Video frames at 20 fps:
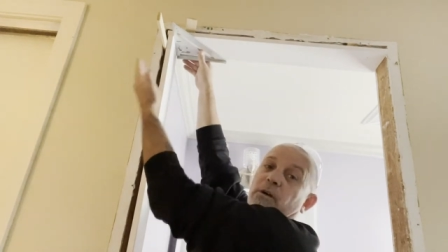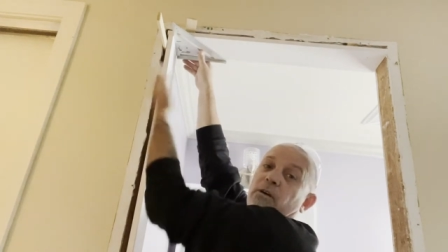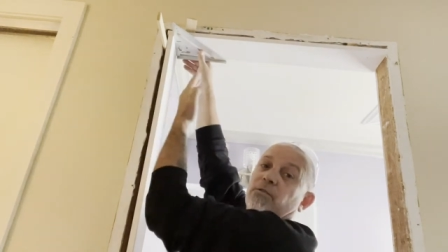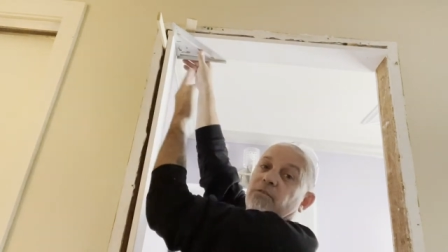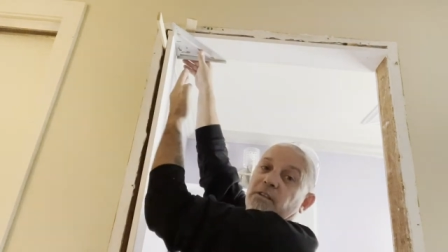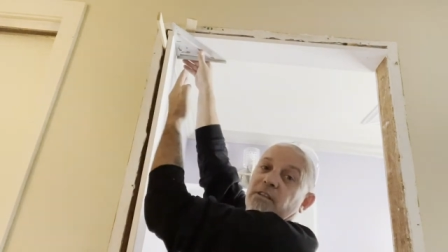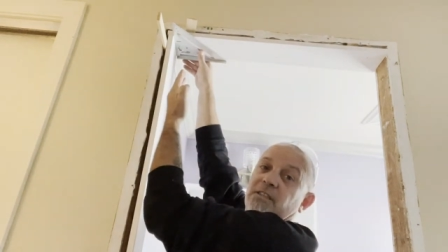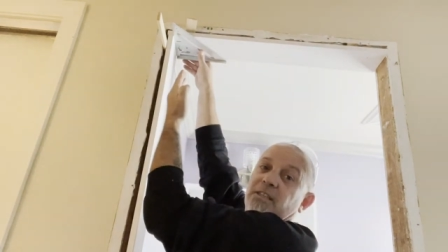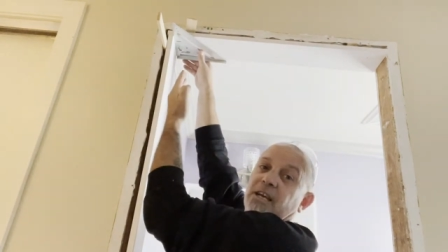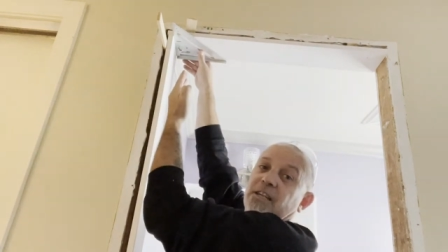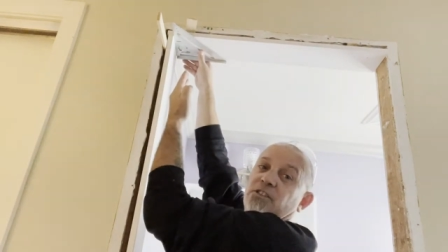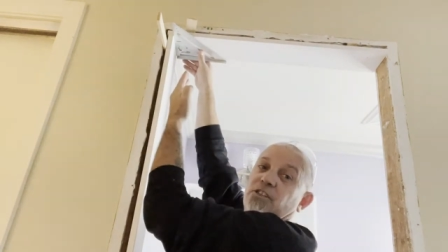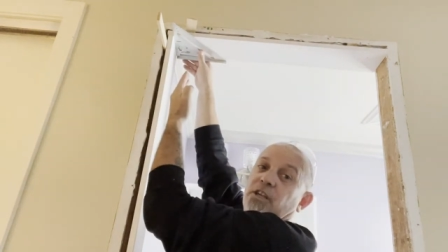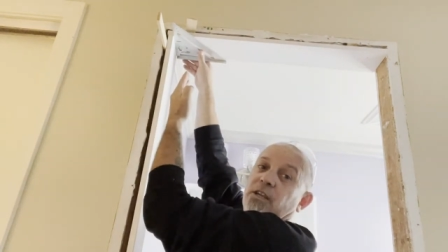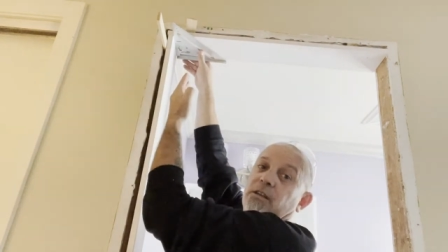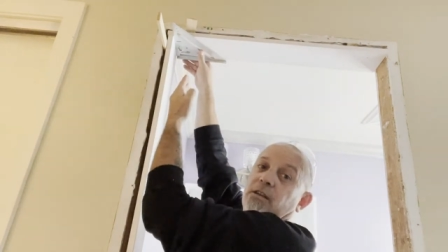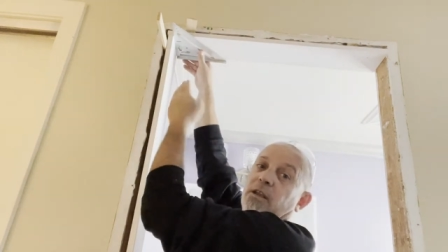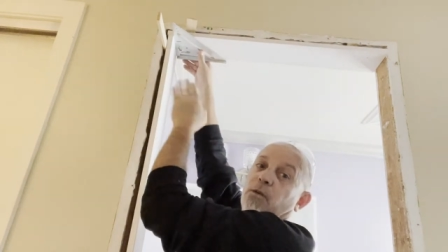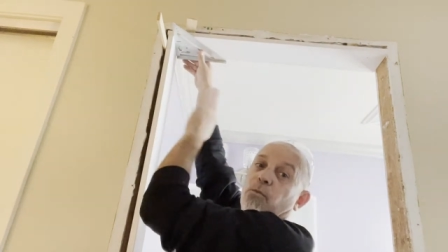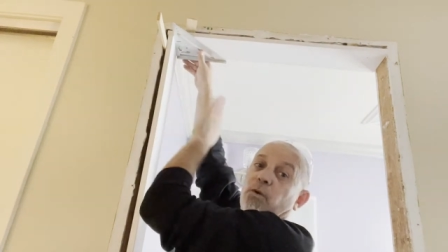out to touch
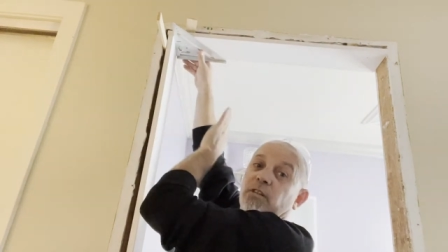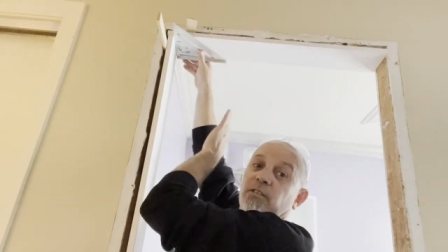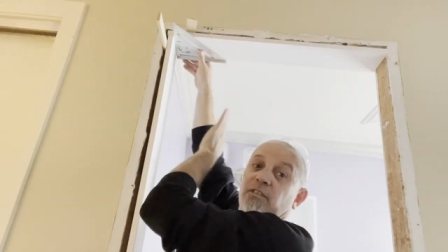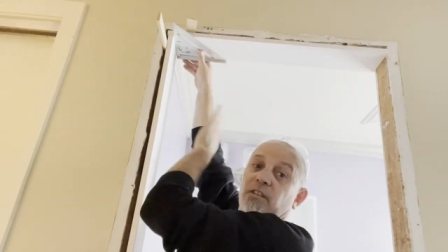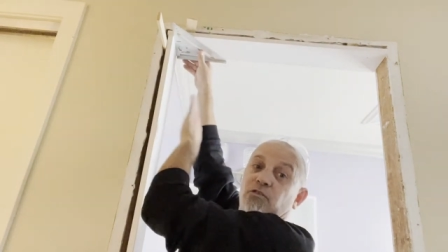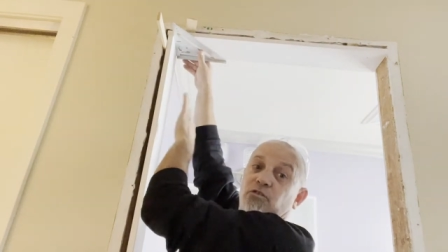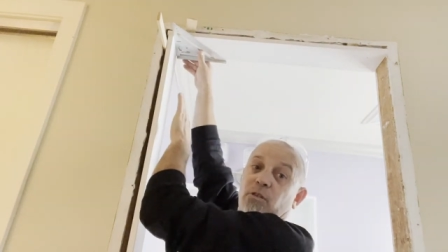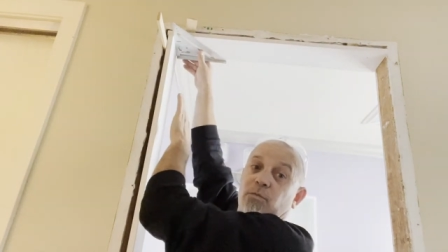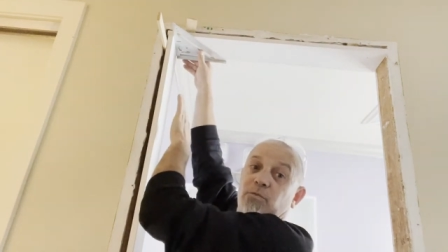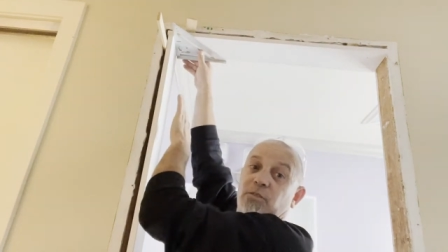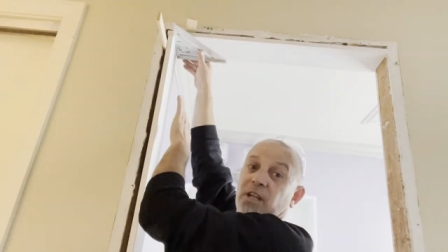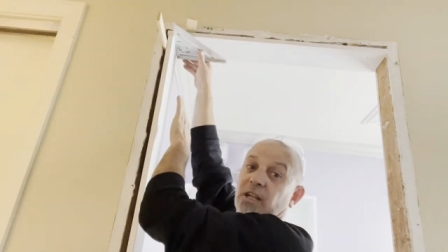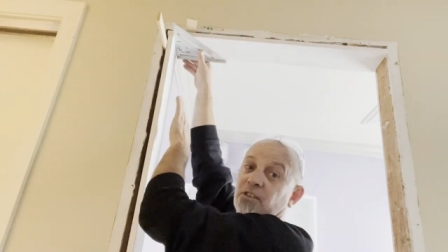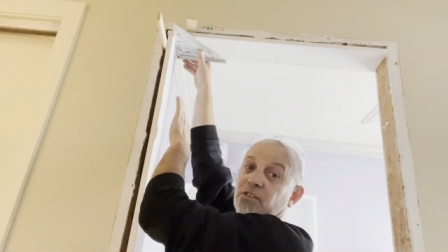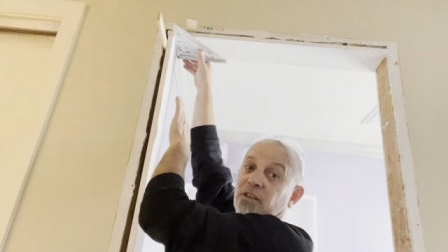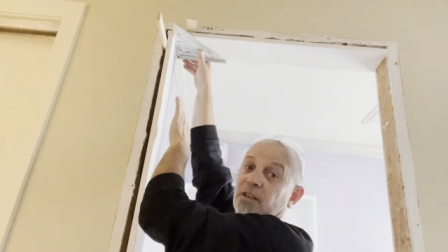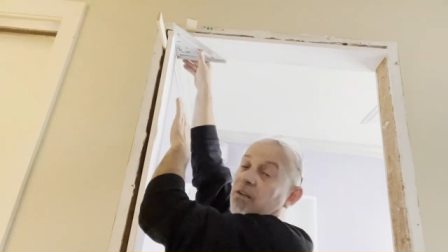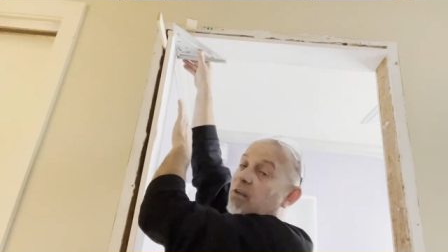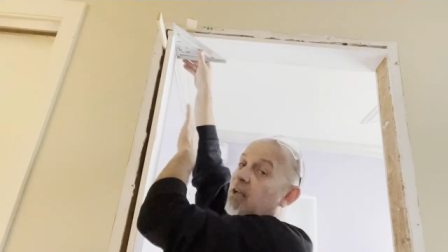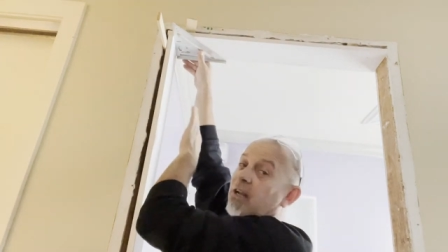it, and once the trim's
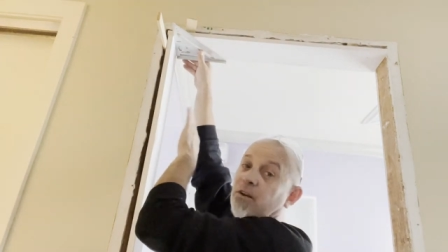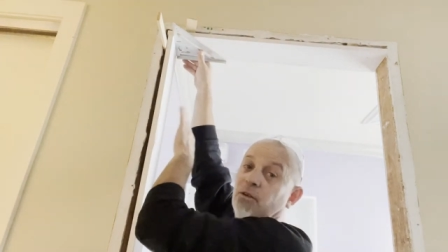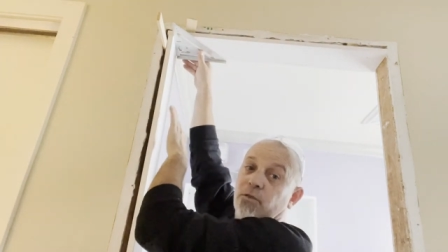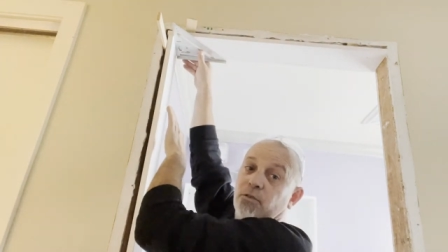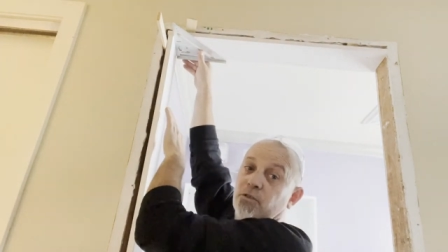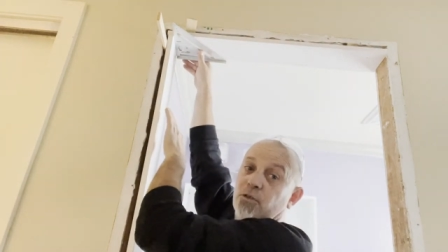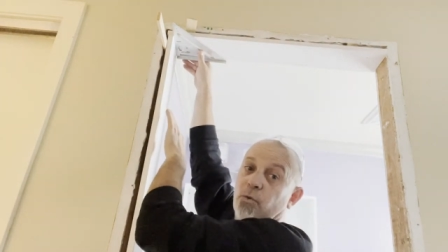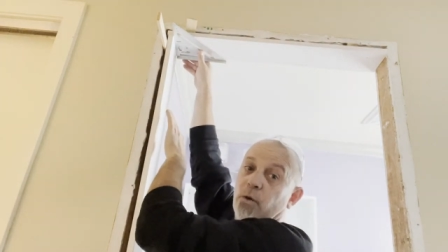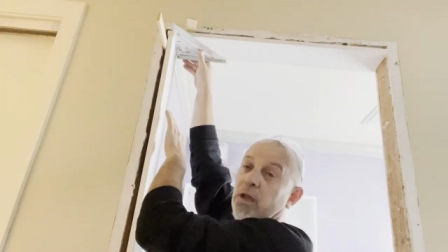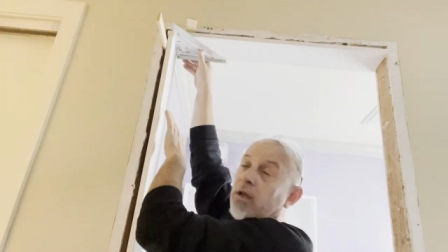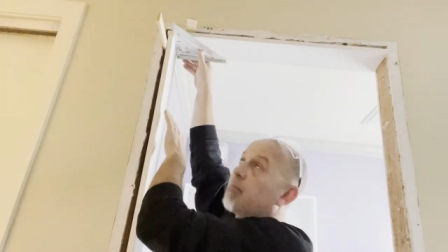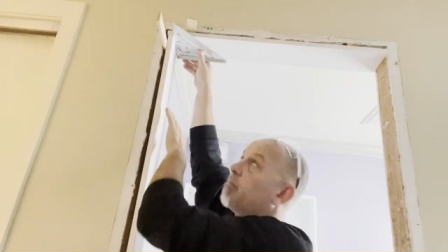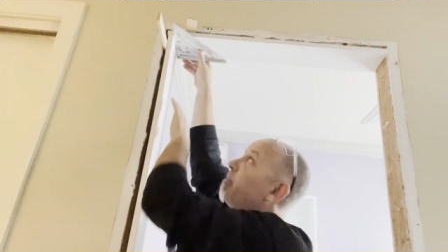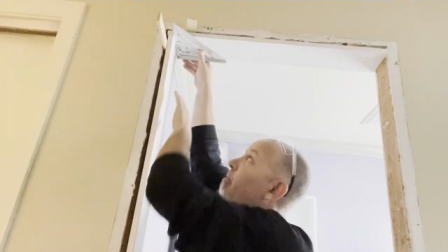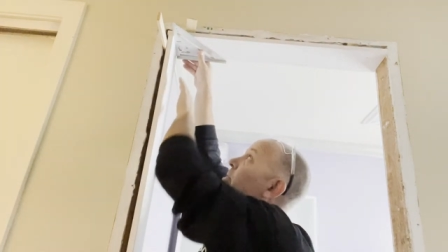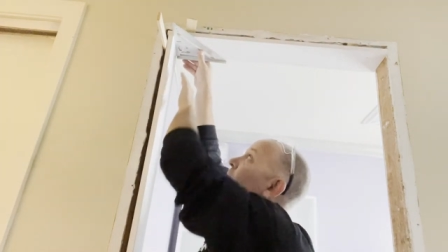touching it, I know it's square.